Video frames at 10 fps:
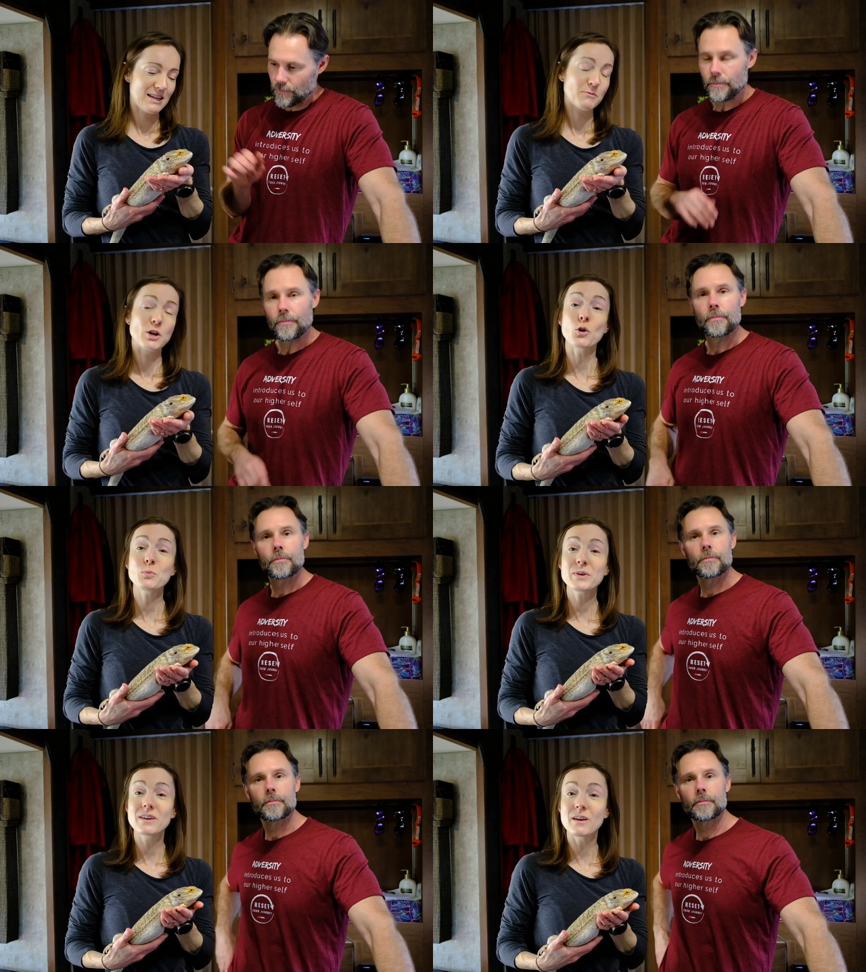Speaker 1: And we
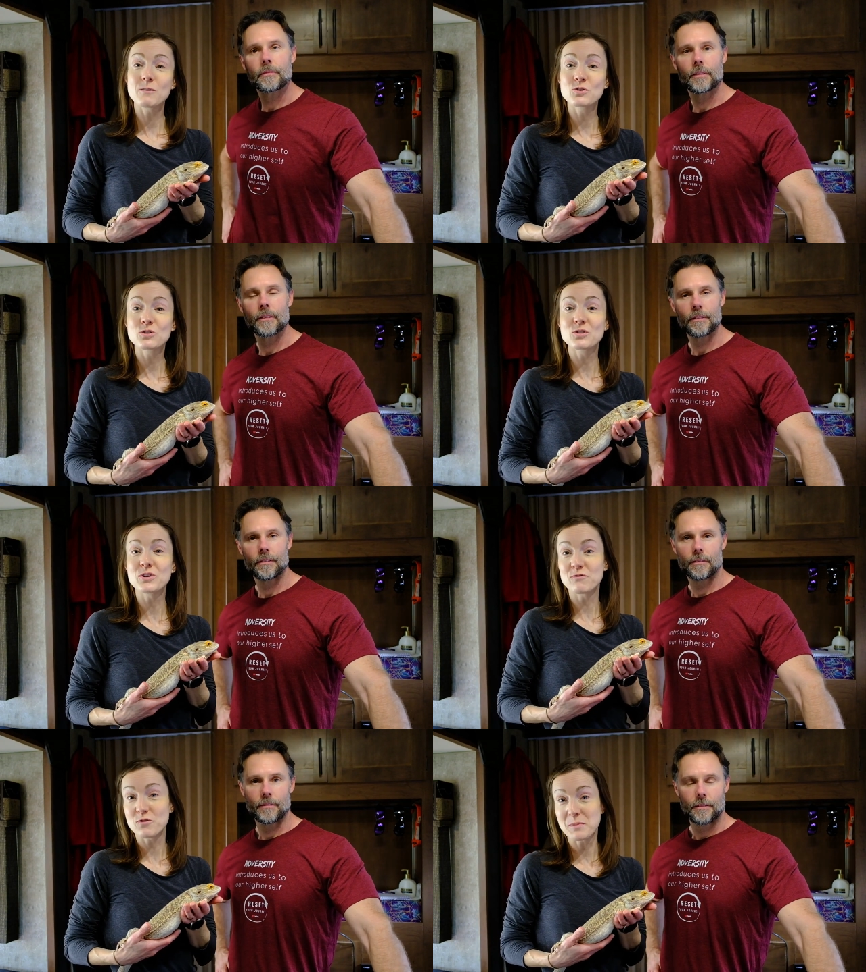hope it gave you a little
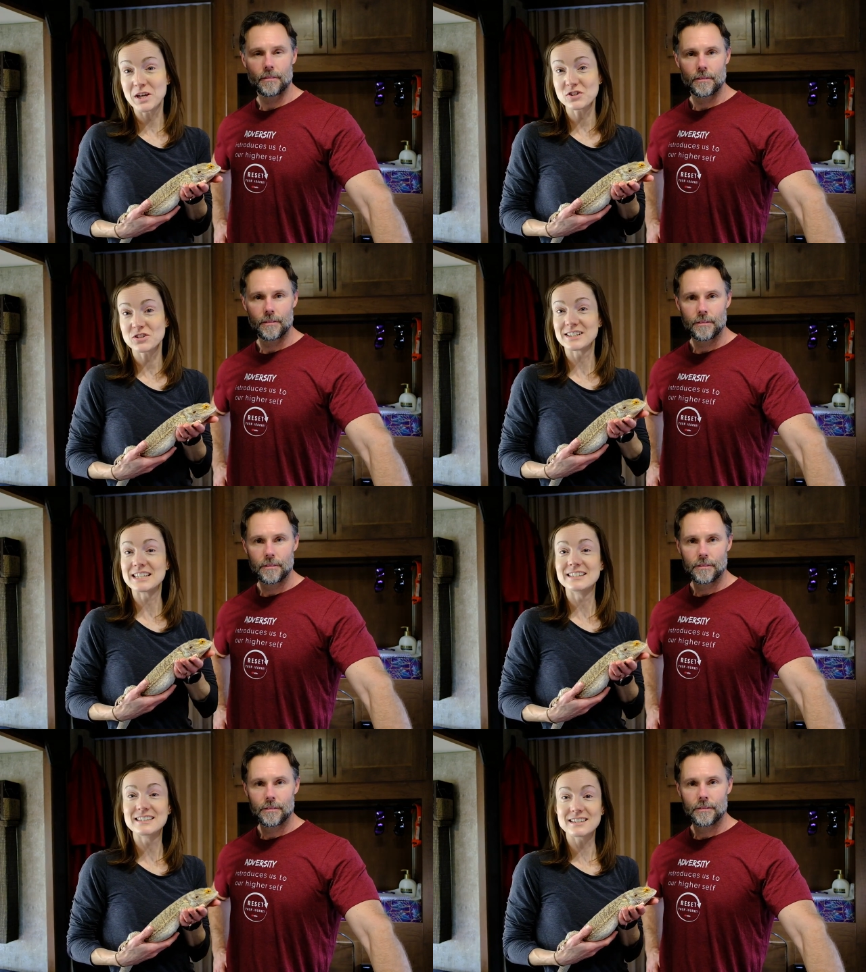information and
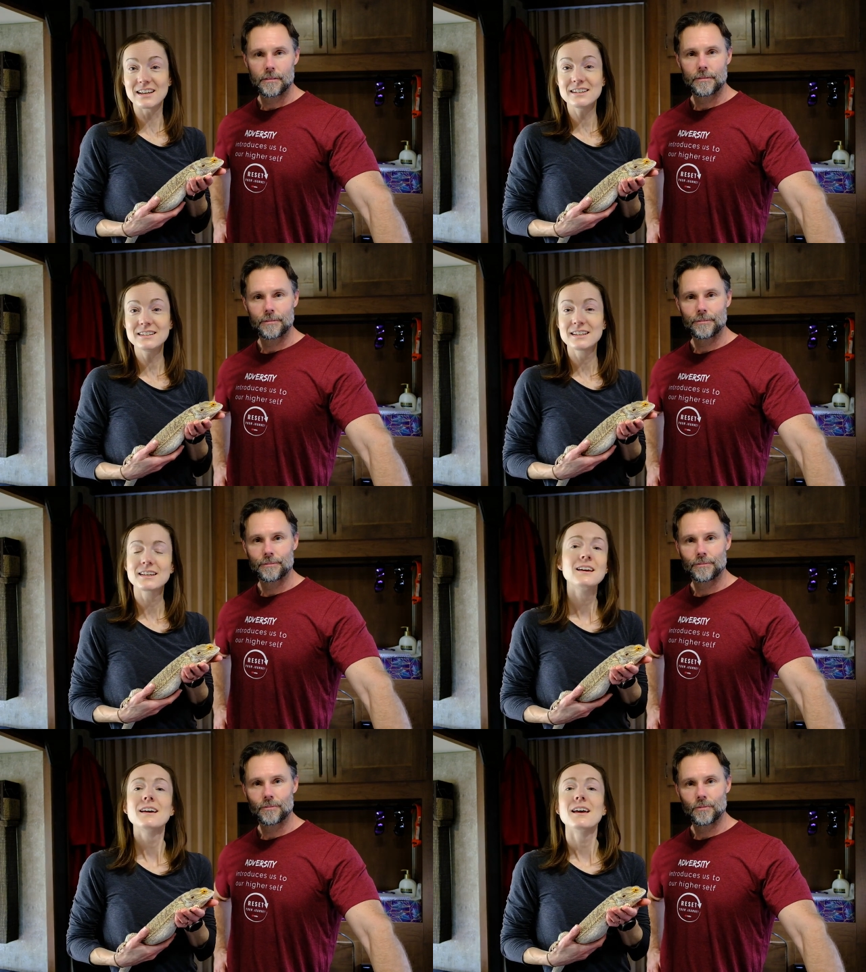insight.
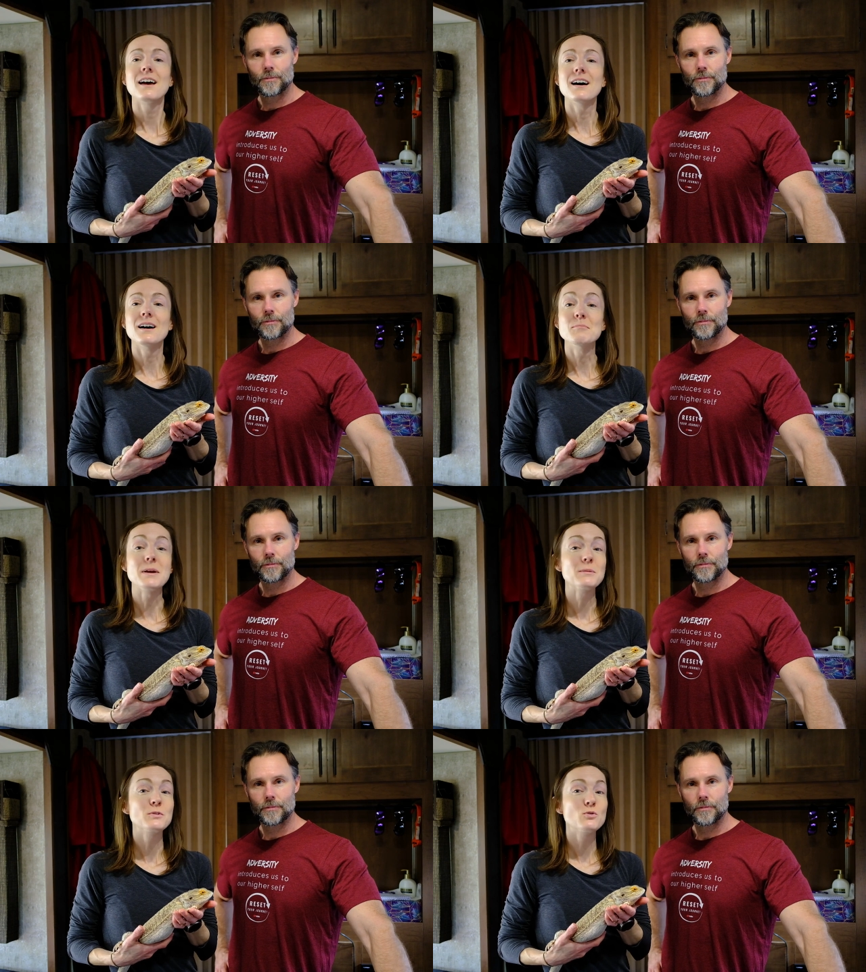Uh,
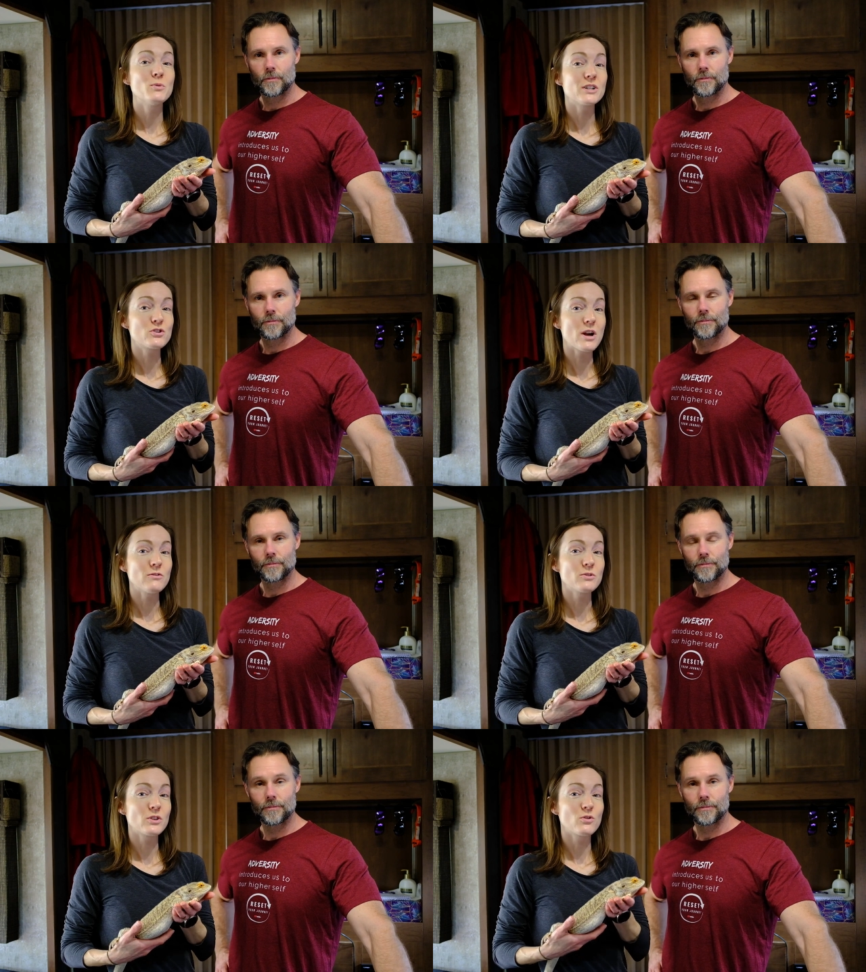maybe you want to travel
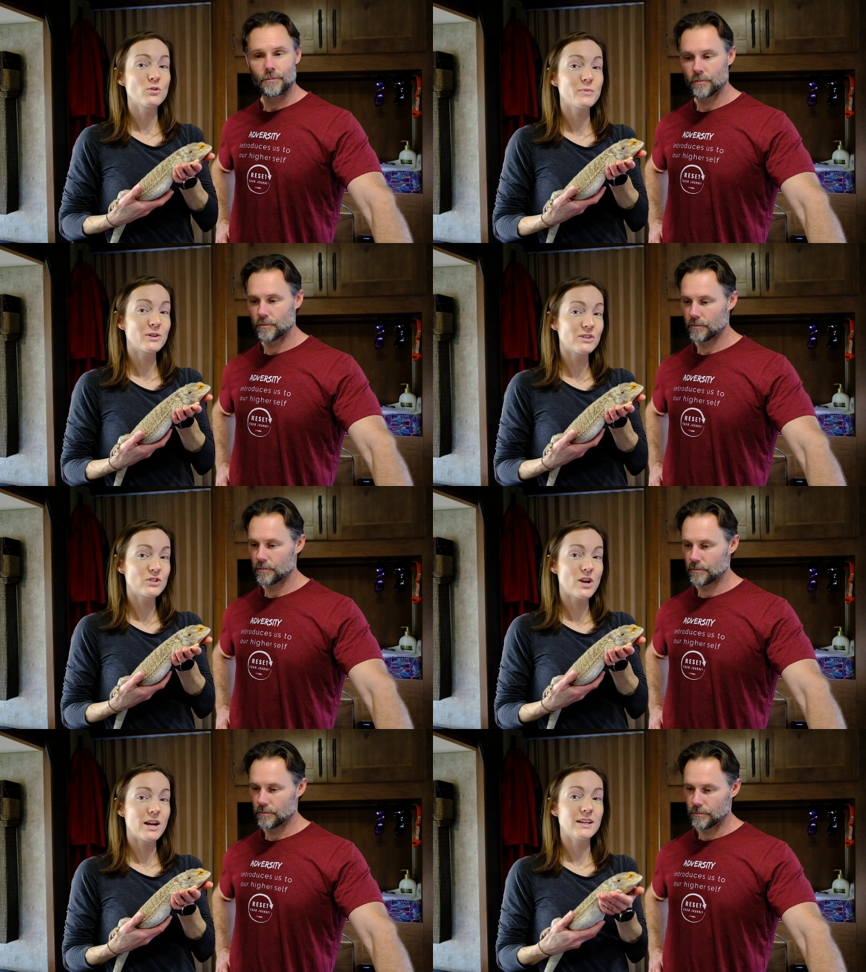with your bearded
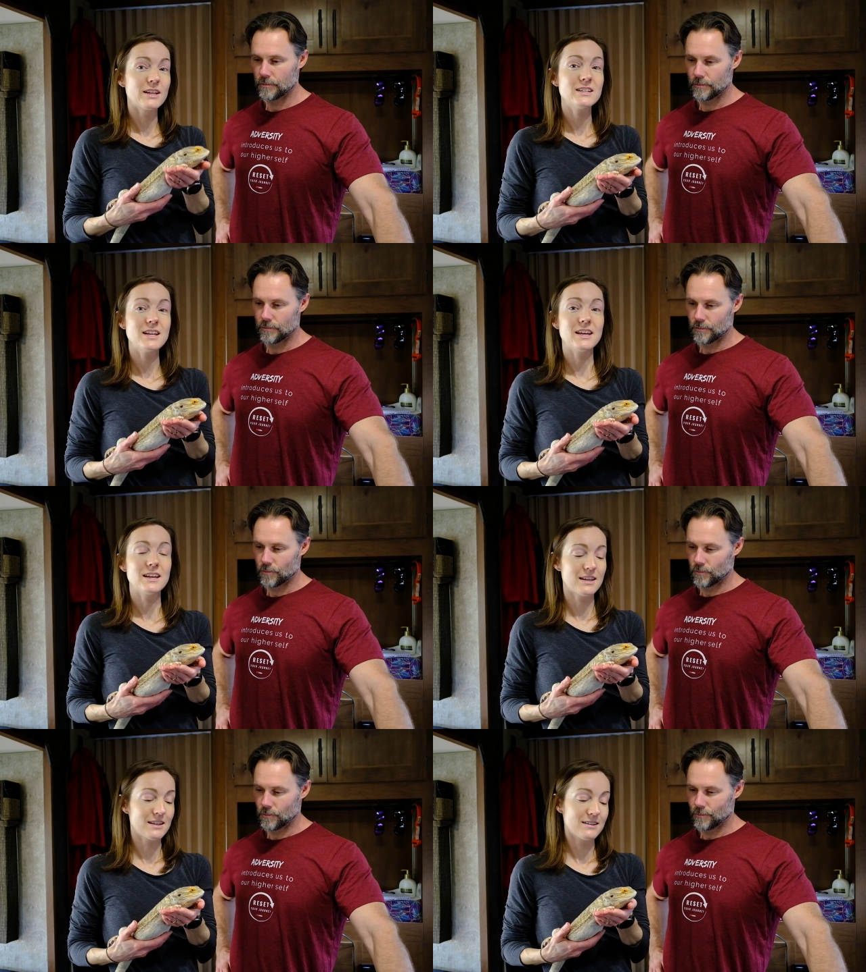dragon,
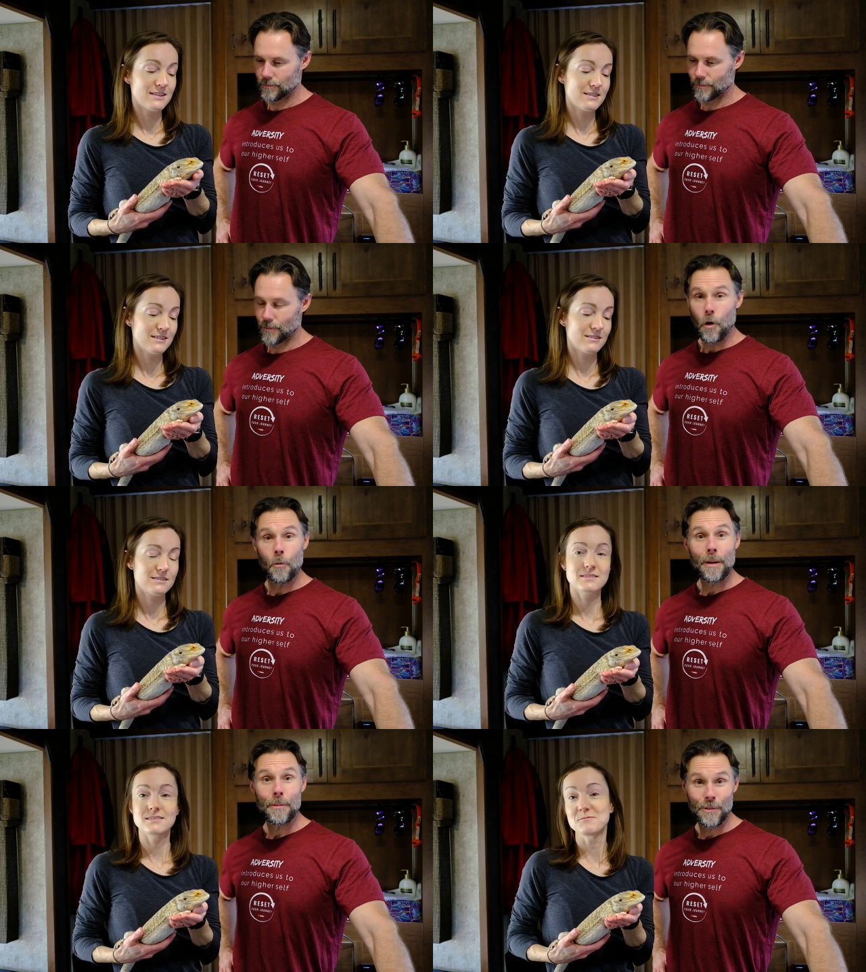
Speaker 2: and or
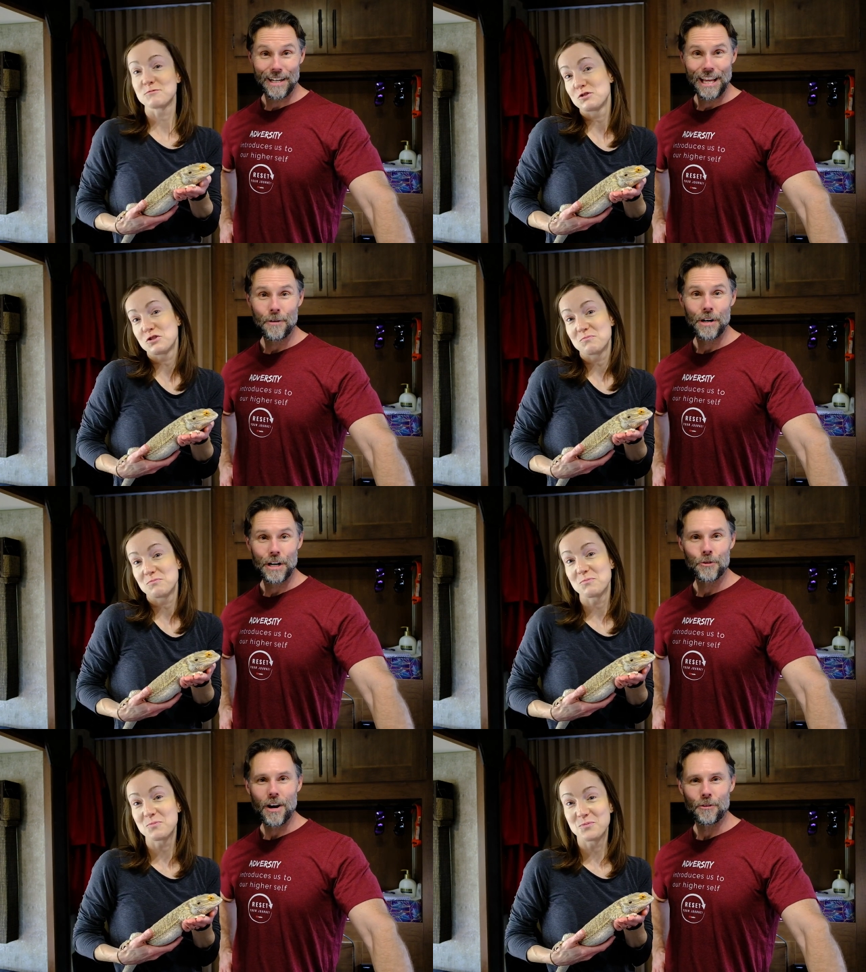maybe you want to get one and
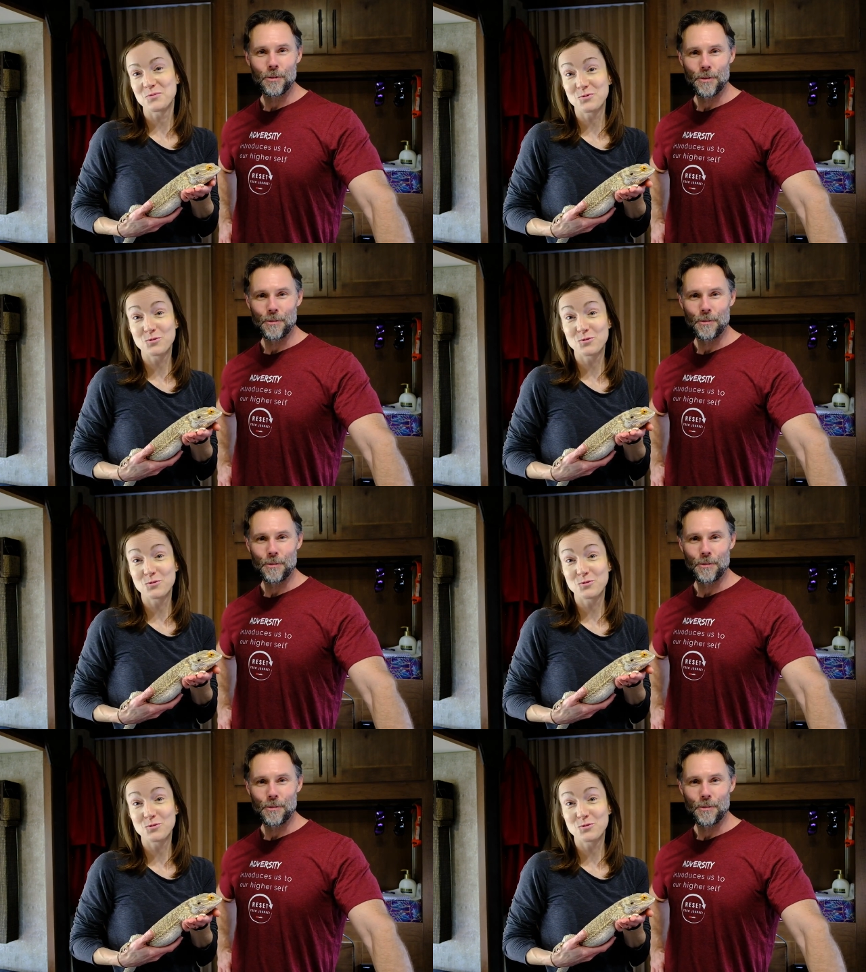travel
Speaker 1: with